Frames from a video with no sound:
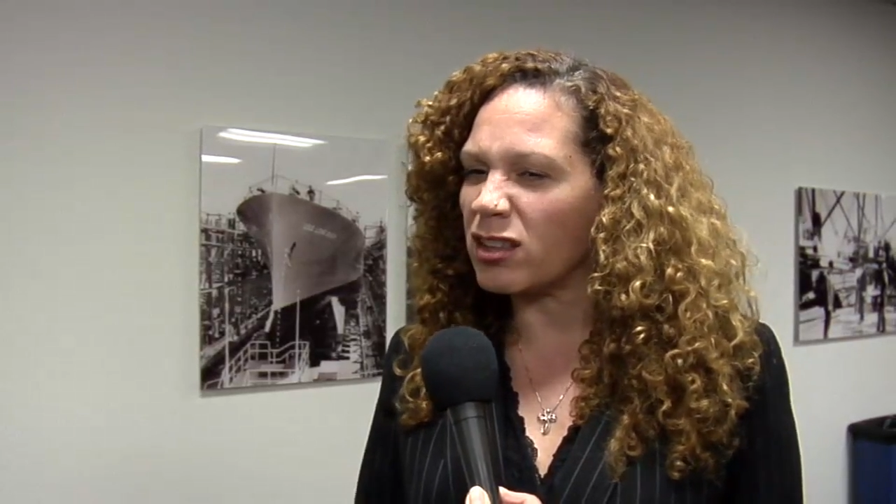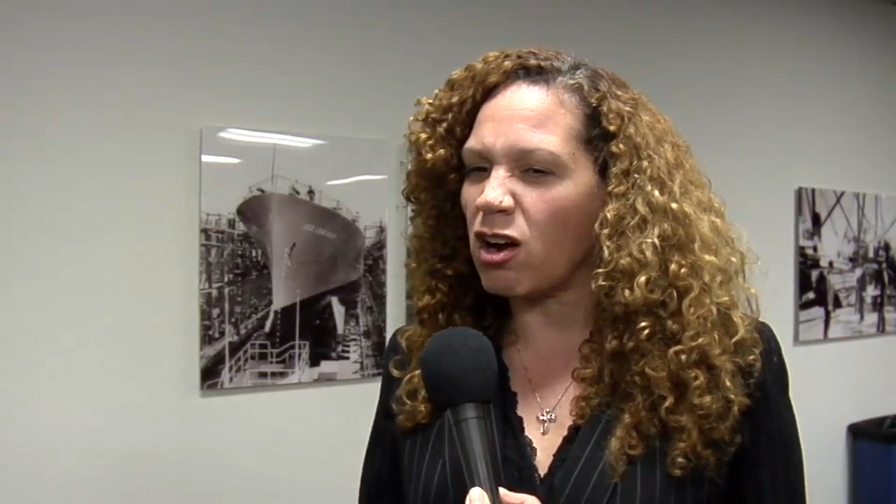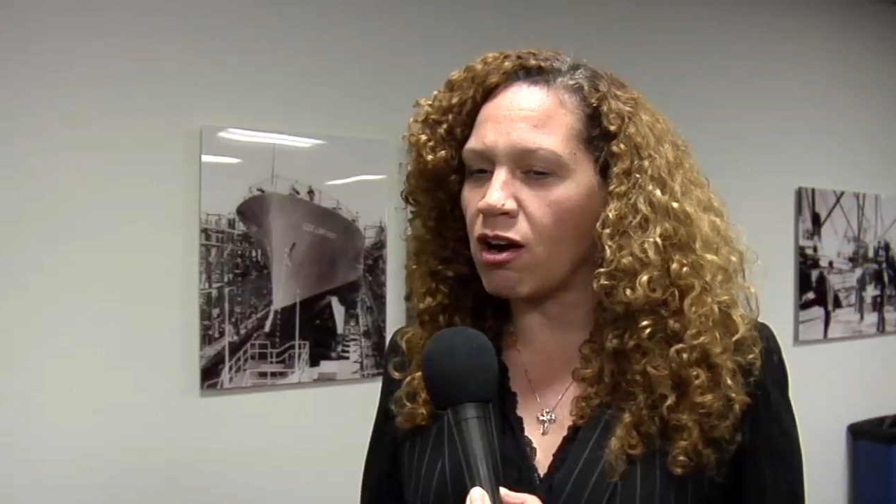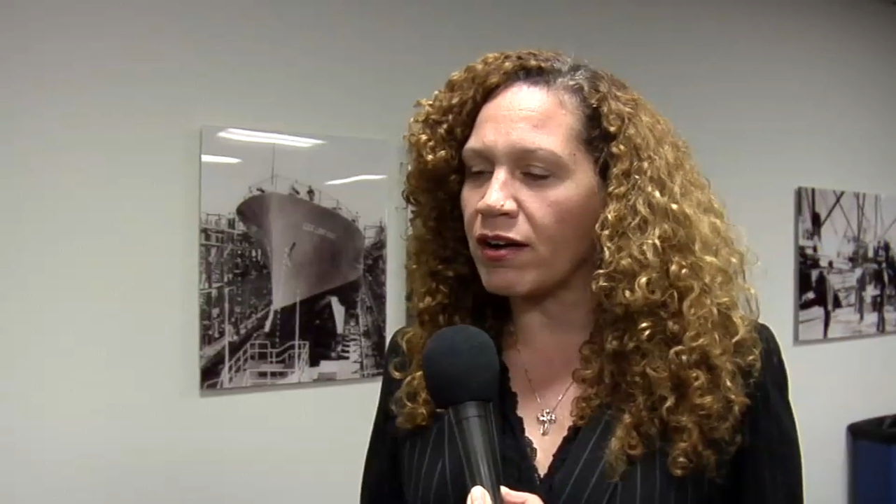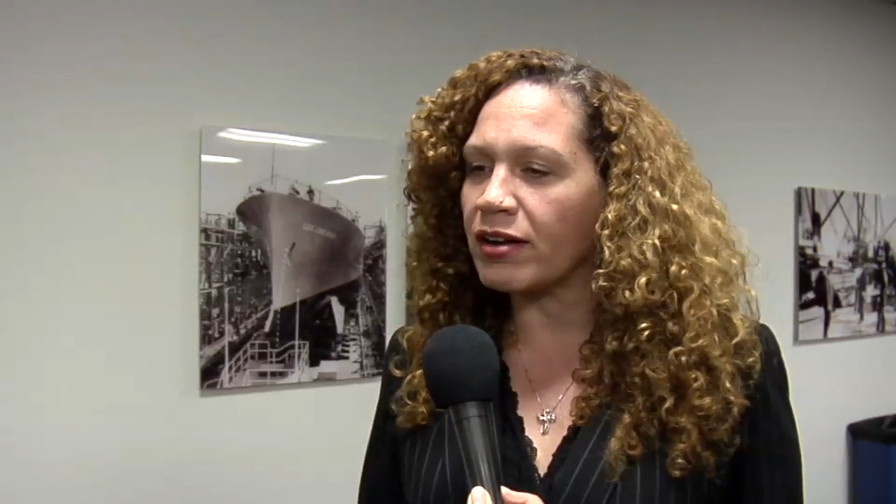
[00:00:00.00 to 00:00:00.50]
the
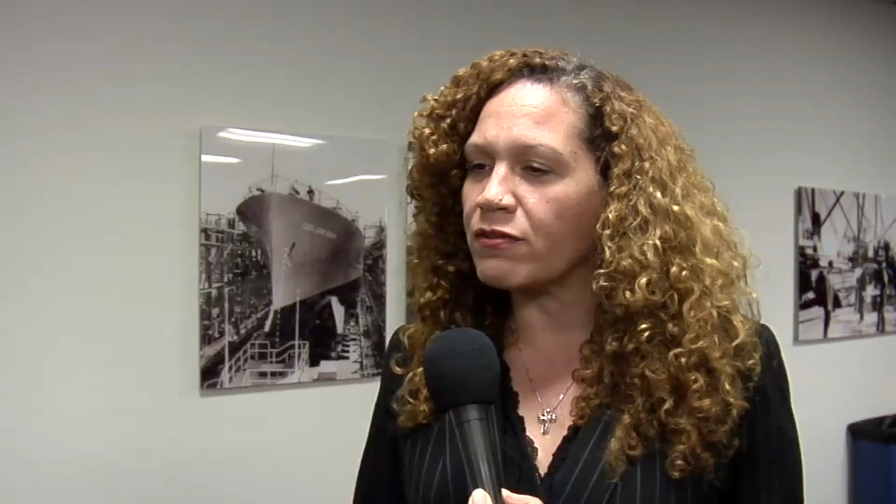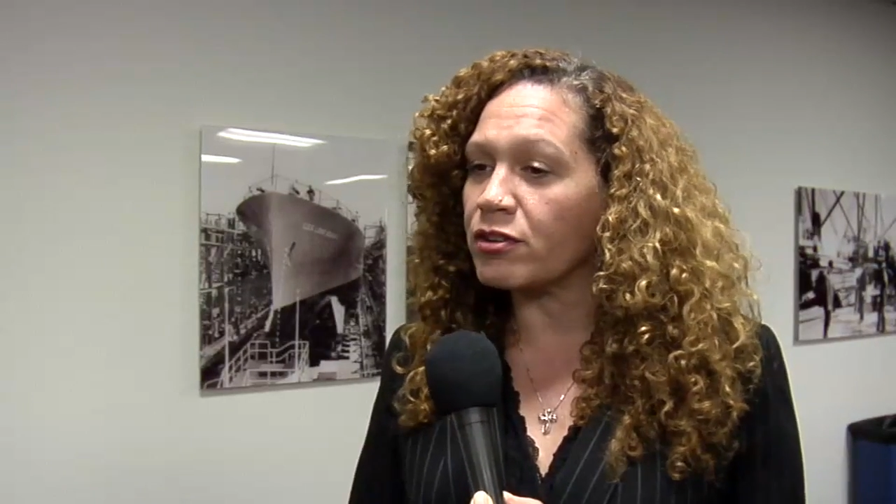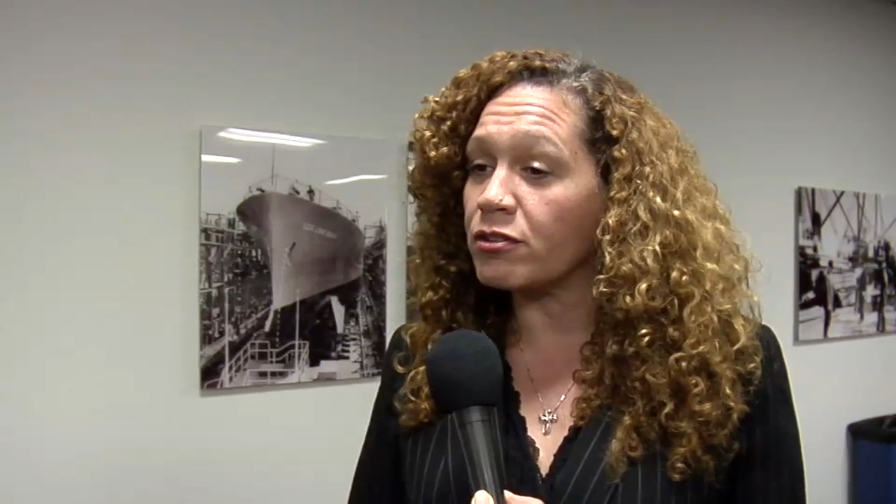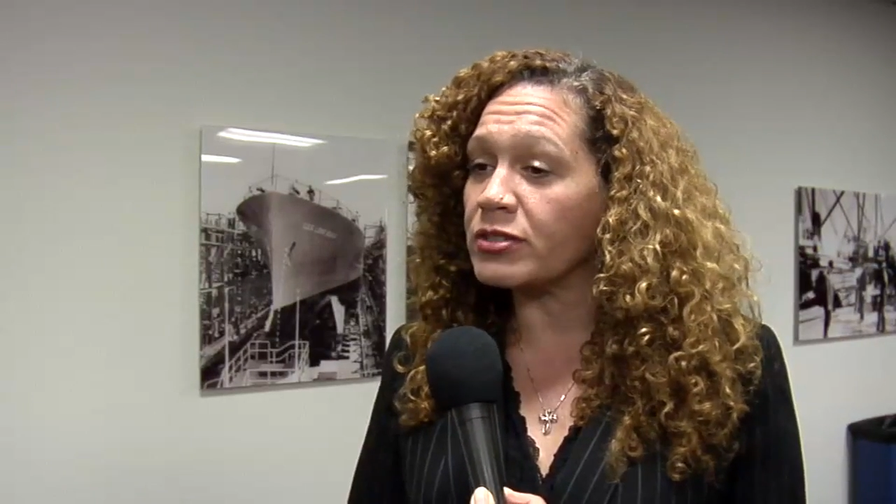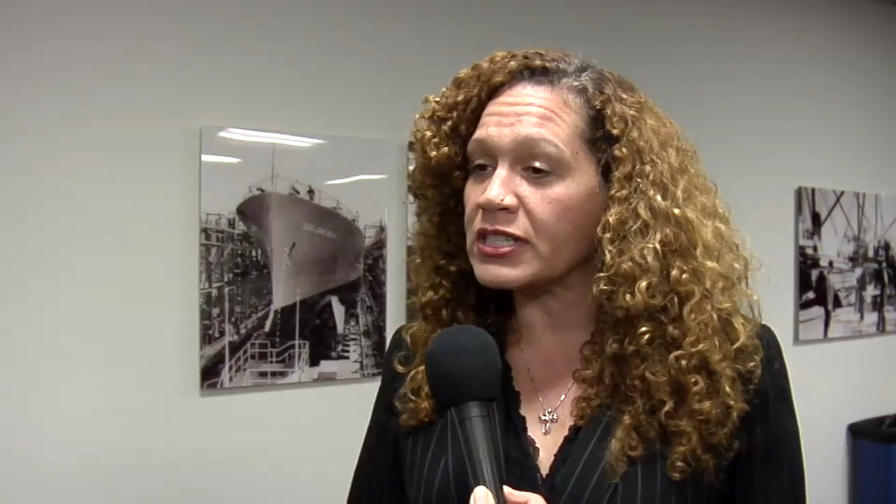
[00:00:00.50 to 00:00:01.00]
heart of the
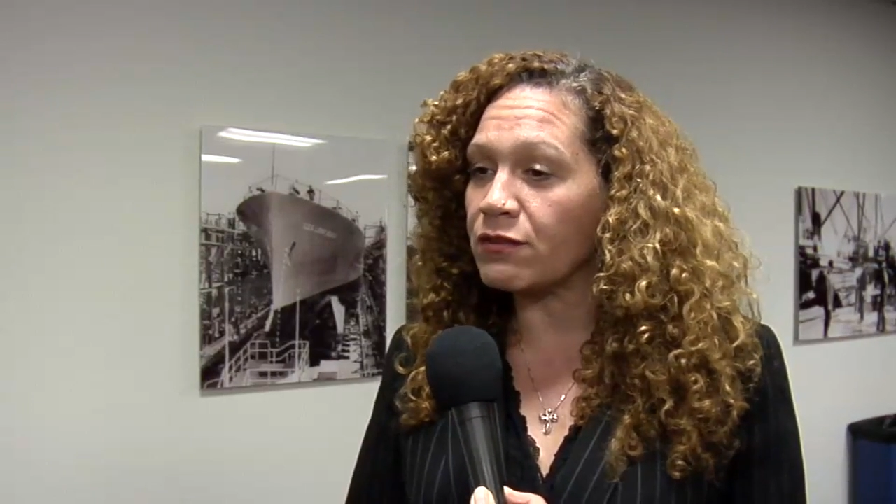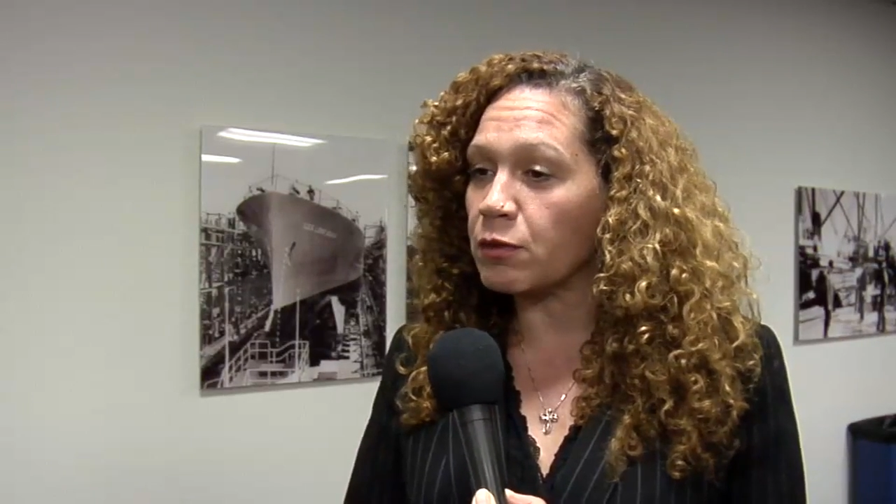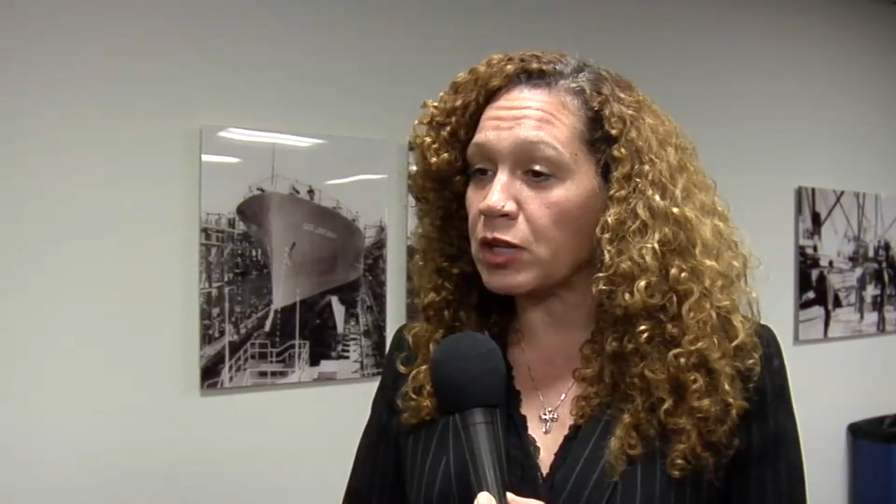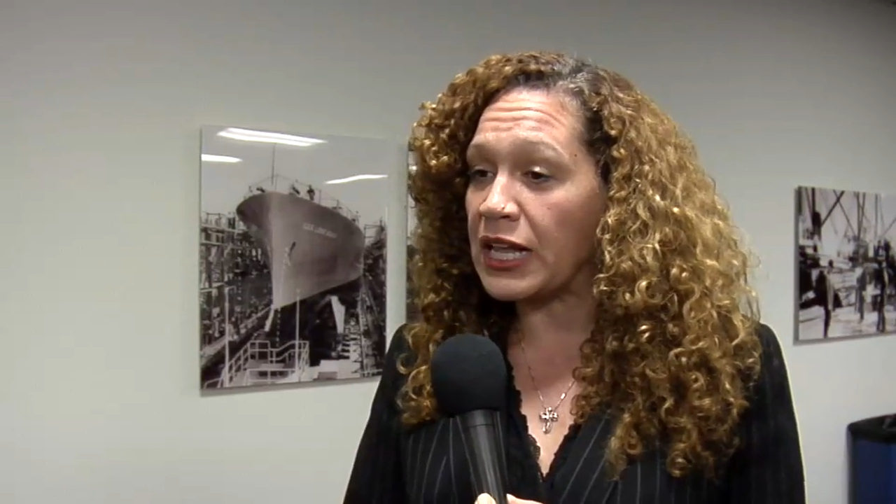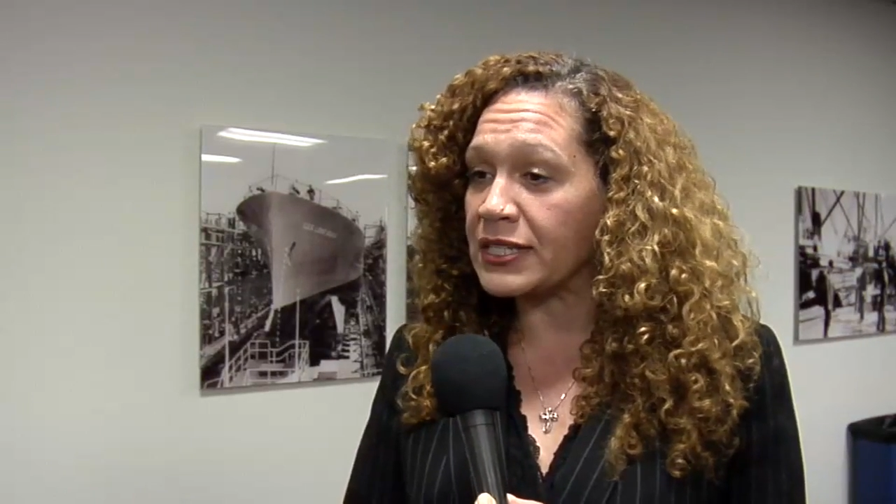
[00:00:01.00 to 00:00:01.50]
new civic
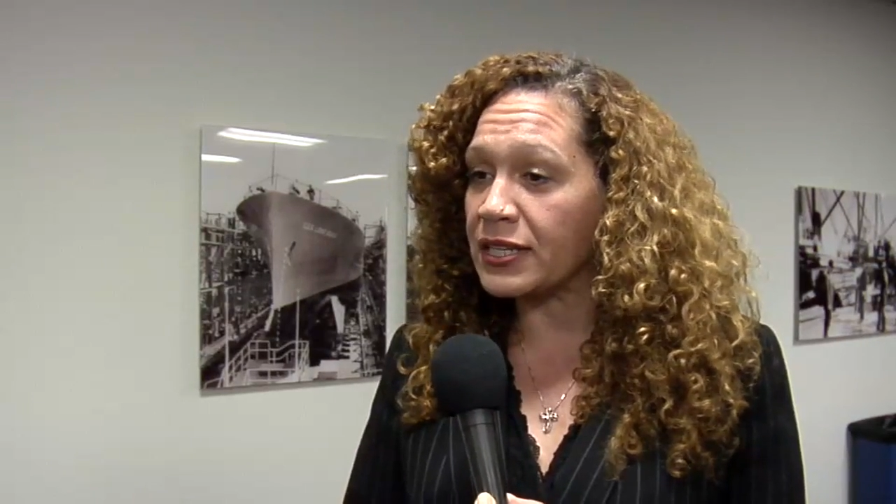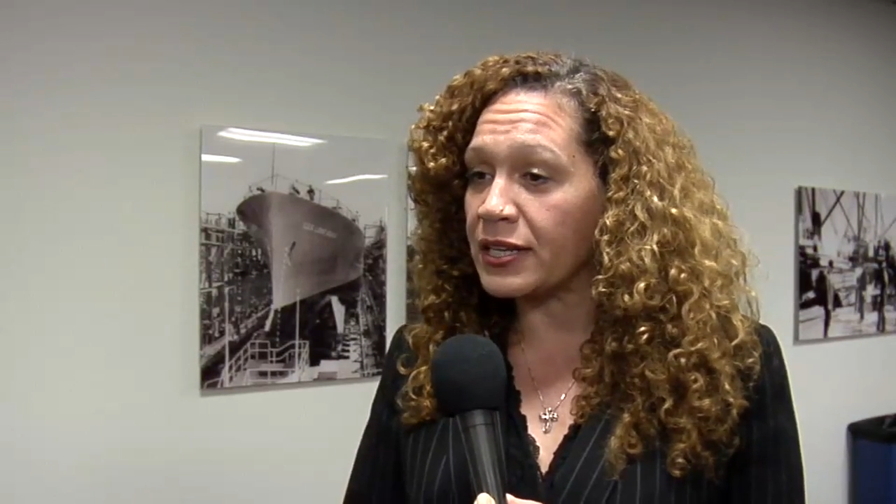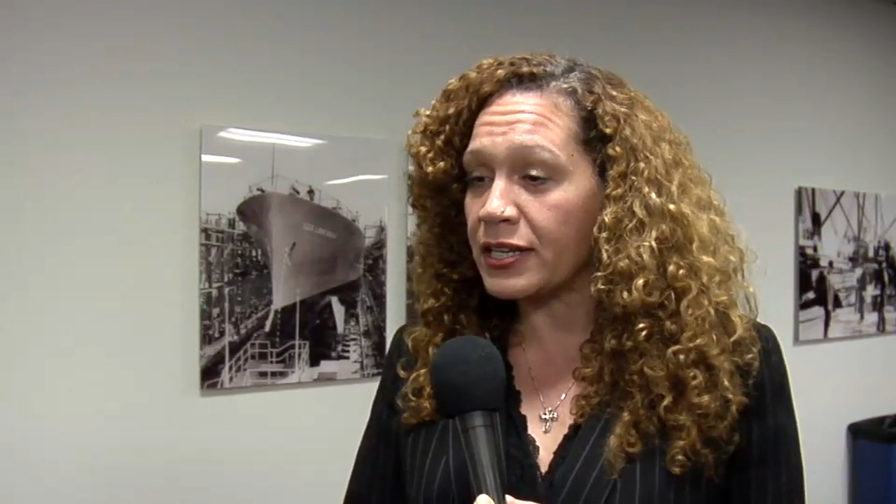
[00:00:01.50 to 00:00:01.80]
plaza